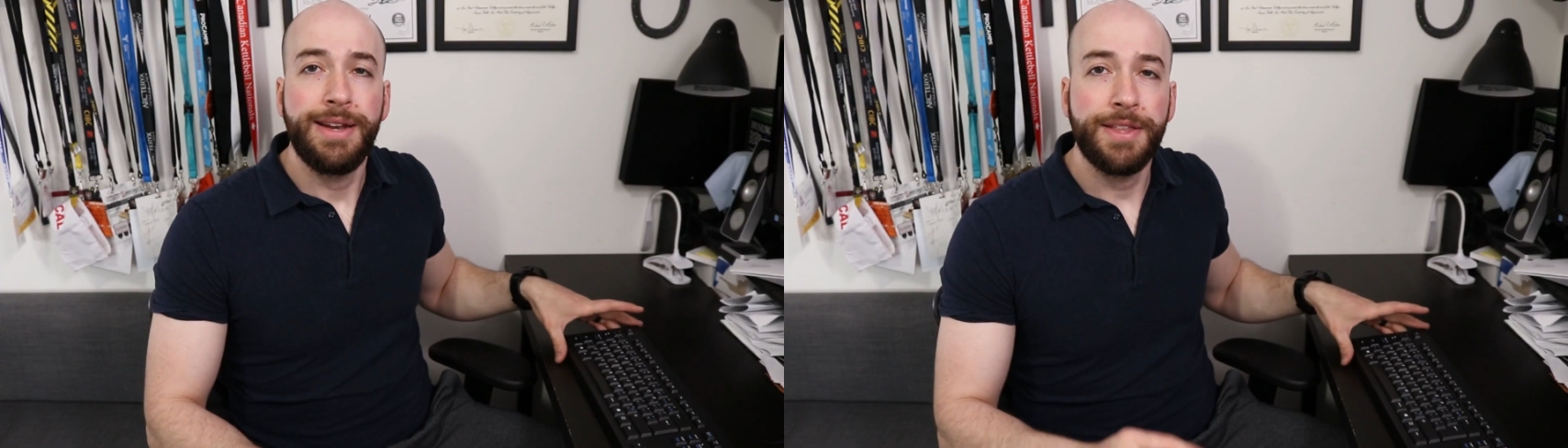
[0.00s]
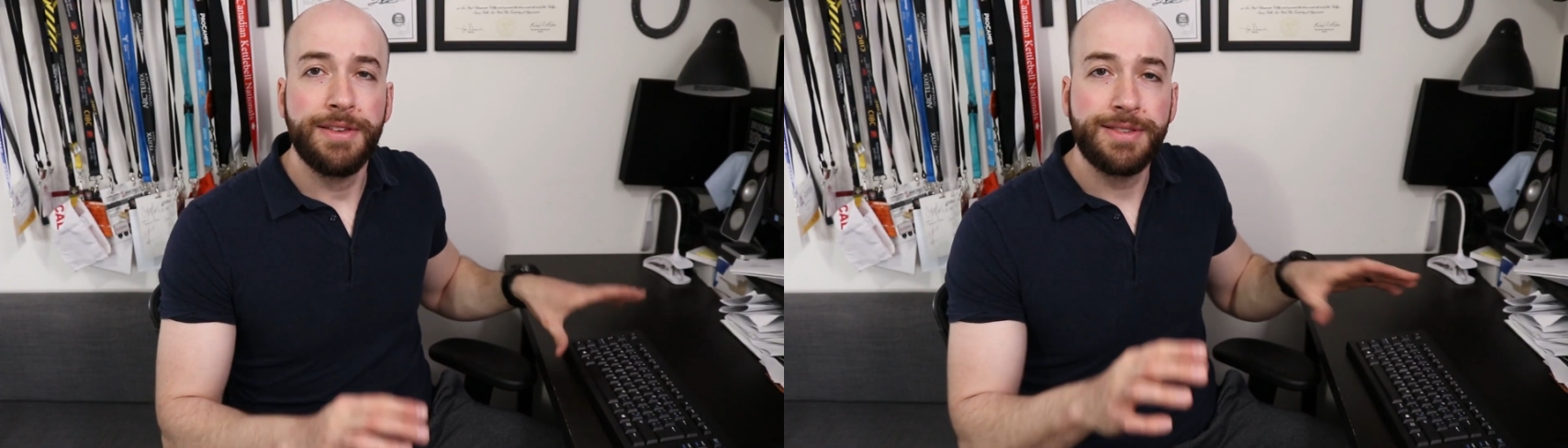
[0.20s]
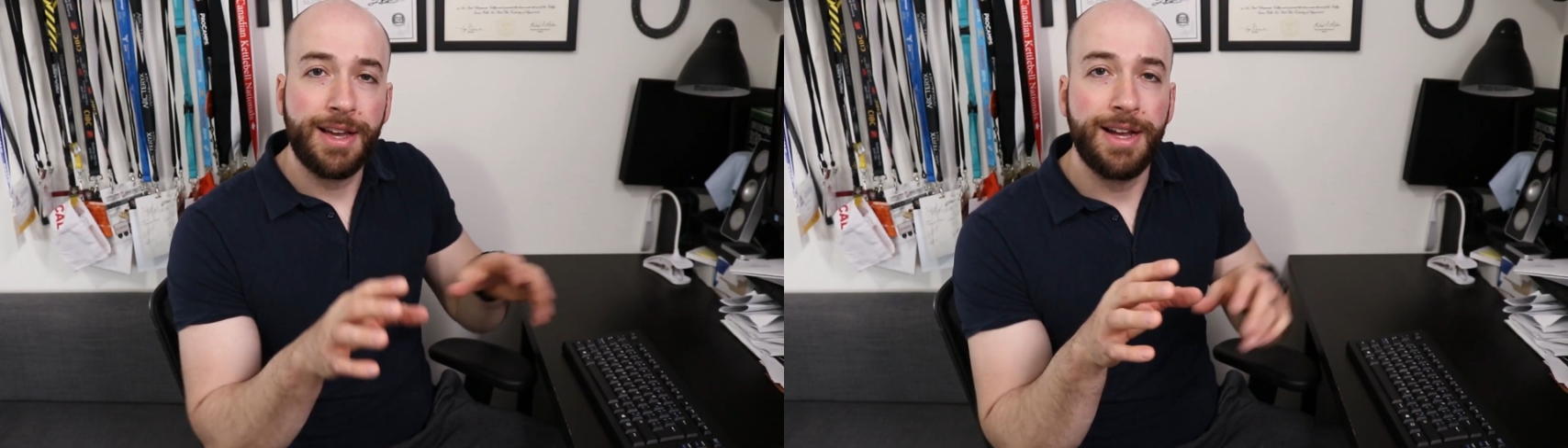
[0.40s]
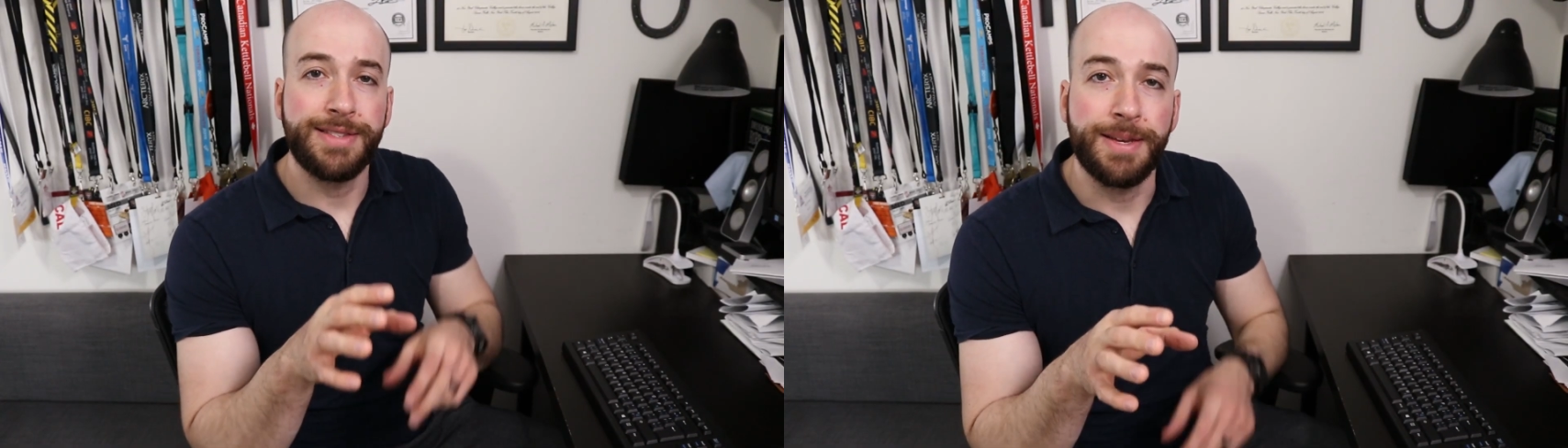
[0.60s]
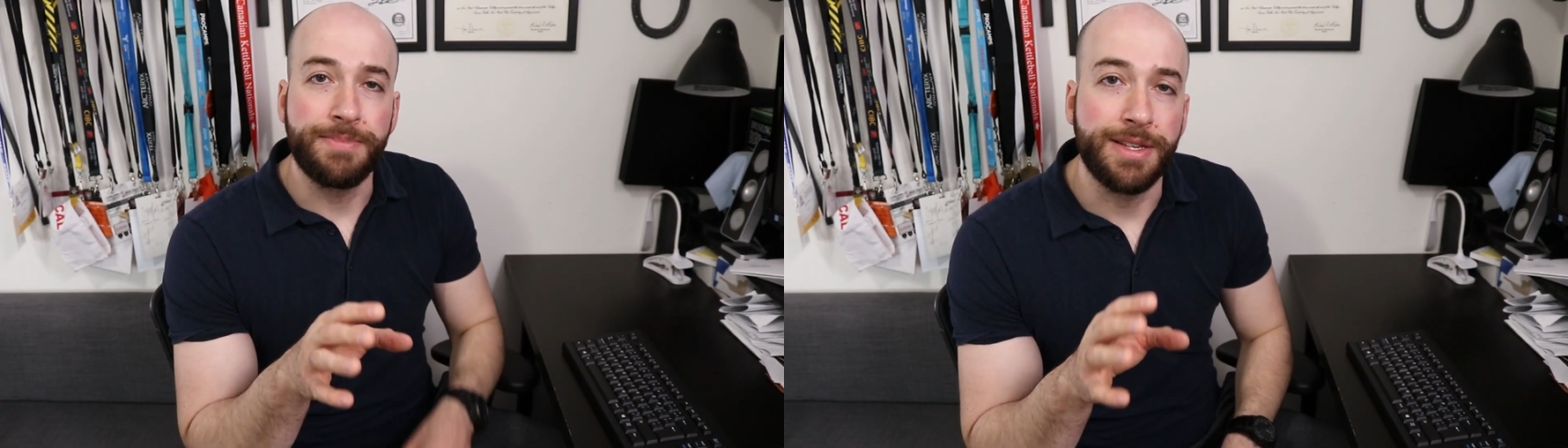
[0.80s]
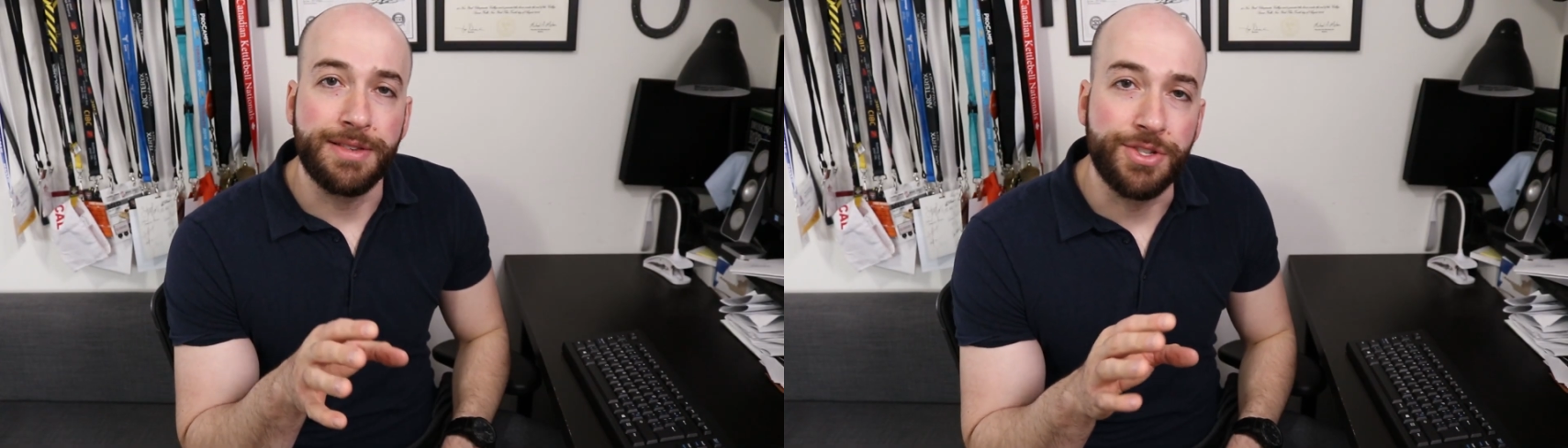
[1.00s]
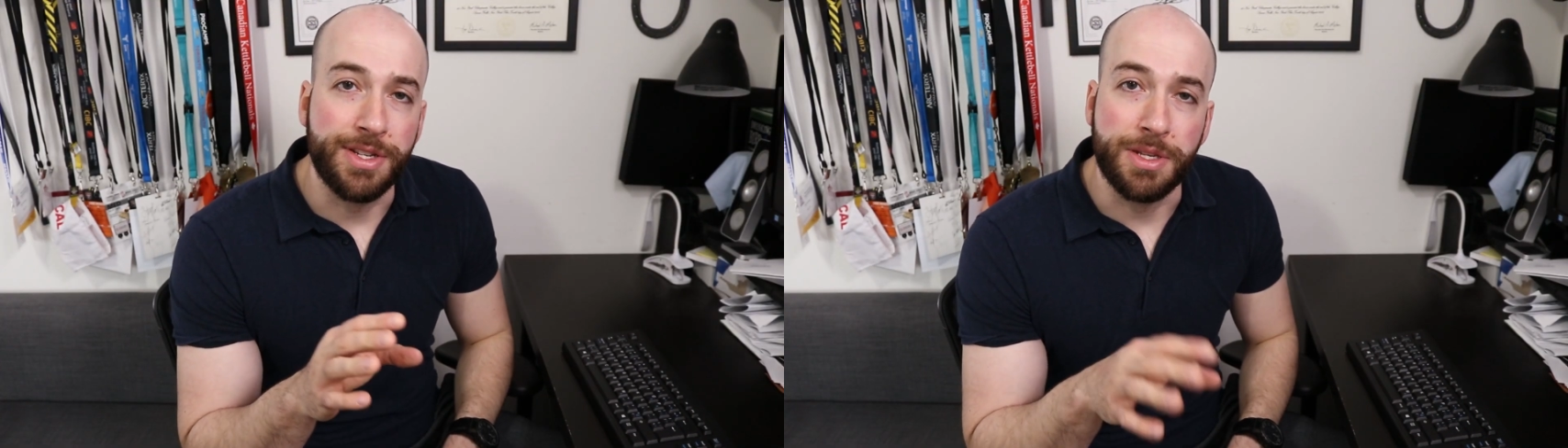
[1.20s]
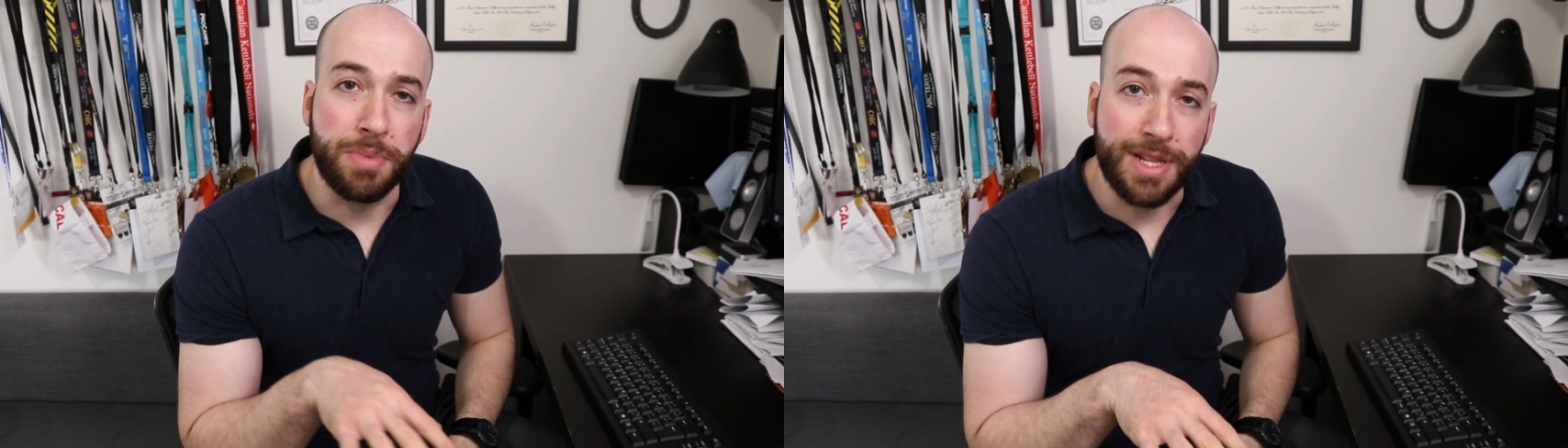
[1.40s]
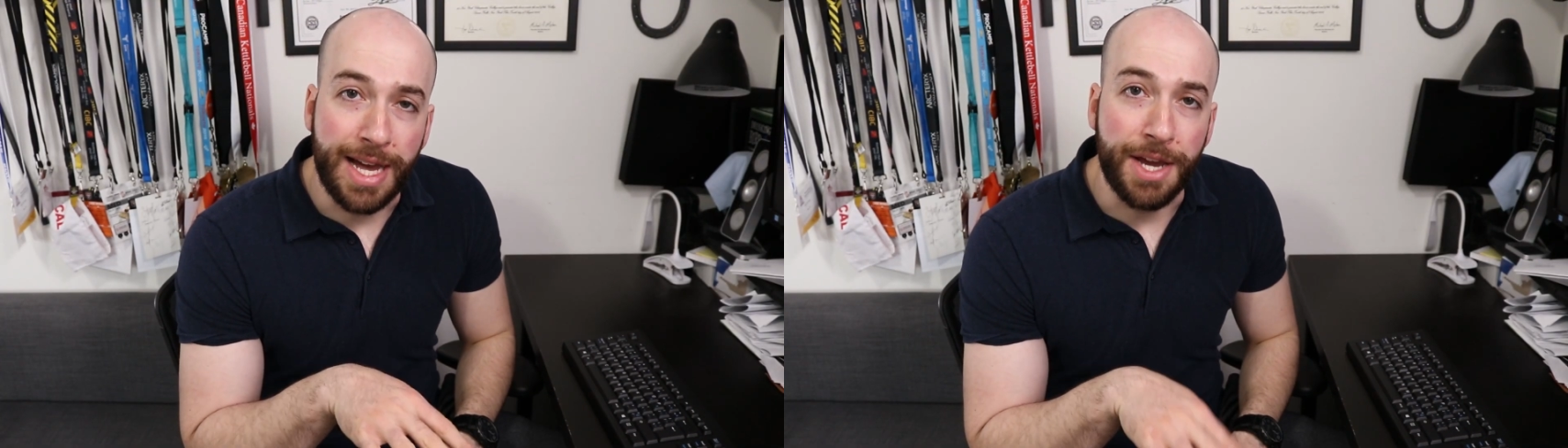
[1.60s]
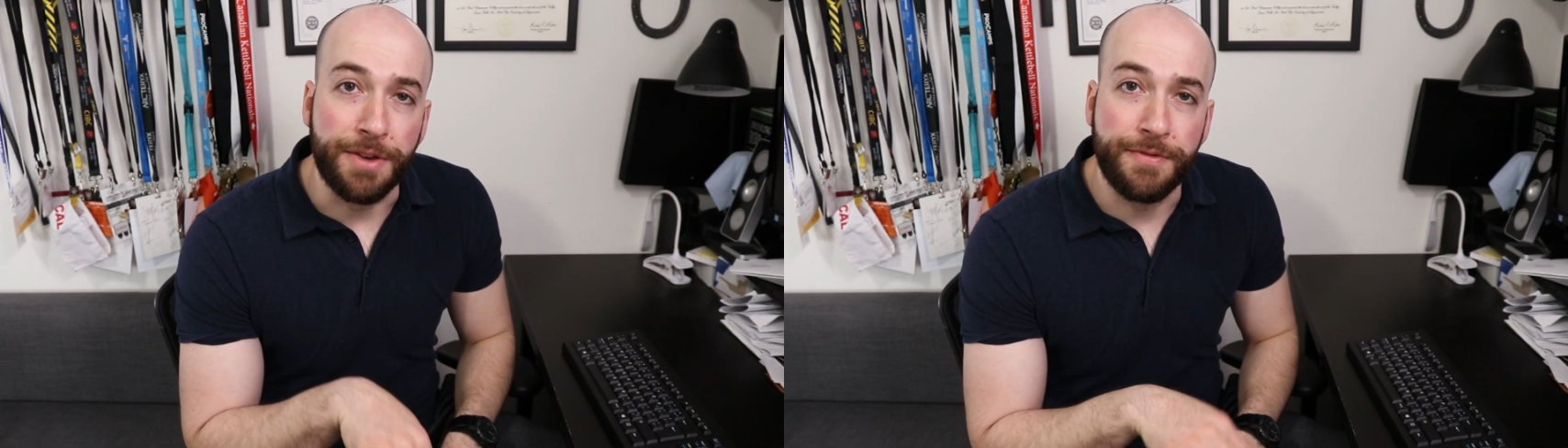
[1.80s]
Now this concept doesn't just
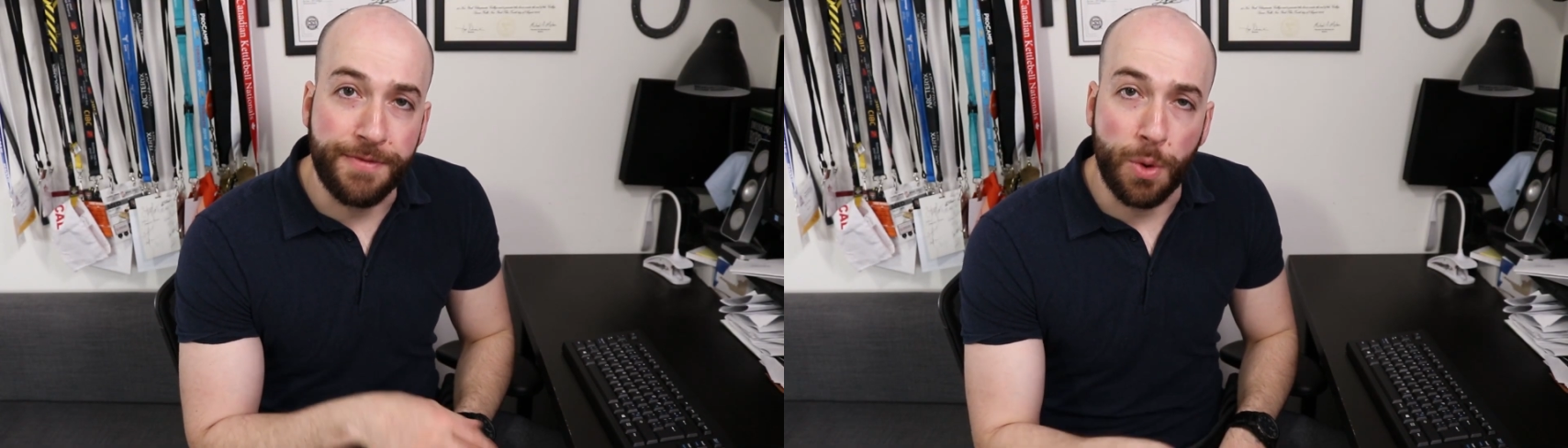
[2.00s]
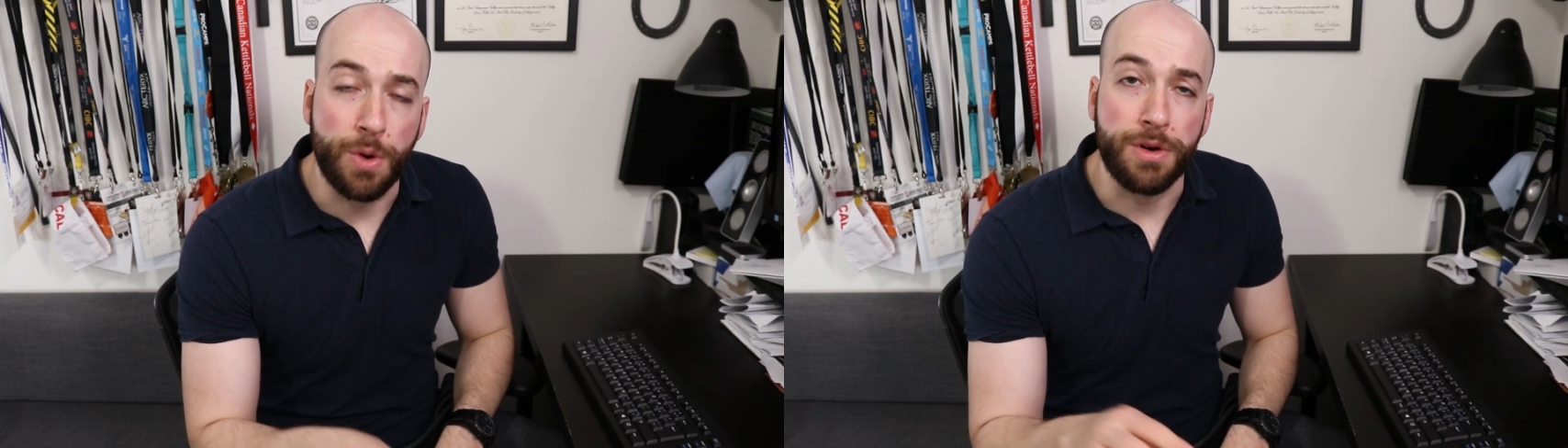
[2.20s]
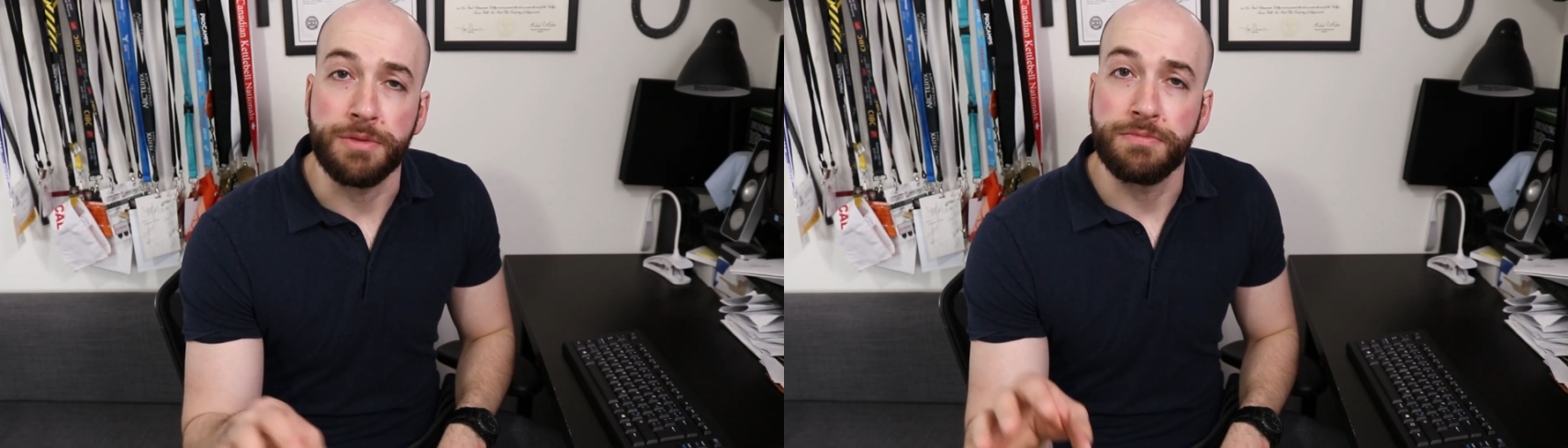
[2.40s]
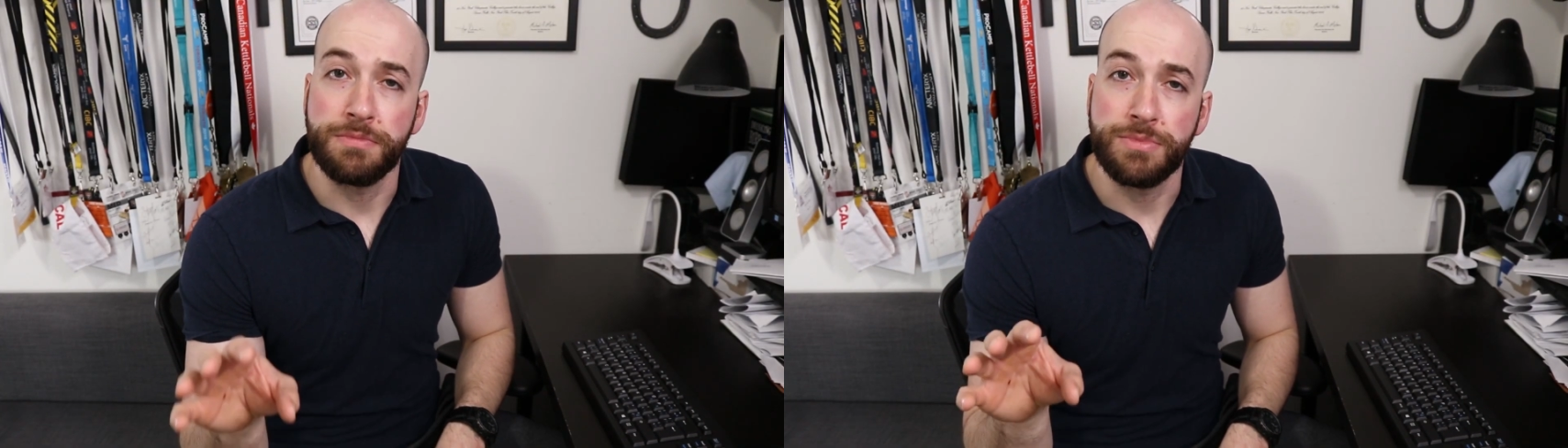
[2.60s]
apply for